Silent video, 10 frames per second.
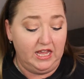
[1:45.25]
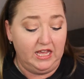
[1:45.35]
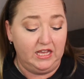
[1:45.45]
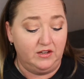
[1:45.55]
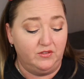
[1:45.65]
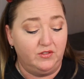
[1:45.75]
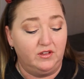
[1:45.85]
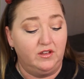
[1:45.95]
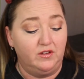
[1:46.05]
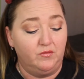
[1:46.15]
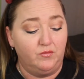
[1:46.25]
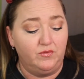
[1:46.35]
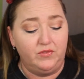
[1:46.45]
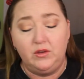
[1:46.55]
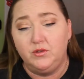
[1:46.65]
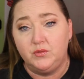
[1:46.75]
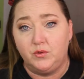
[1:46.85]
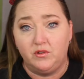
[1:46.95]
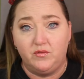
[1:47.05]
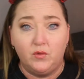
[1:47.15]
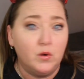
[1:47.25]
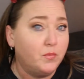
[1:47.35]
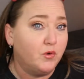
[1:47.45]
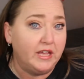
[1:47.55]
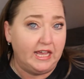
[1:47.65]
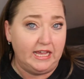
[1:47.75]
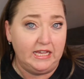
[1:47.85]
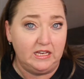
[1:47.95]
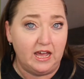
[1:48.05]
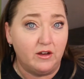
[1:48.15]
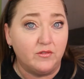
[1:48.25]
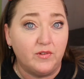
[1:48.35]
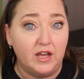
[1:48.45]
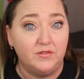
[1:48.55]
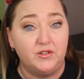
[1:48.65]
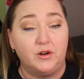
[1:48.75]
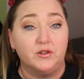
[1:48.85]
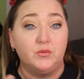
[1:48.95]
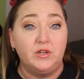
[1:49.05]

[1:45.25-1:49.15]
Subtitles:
and the reviews were 4.8 out of 5 stars,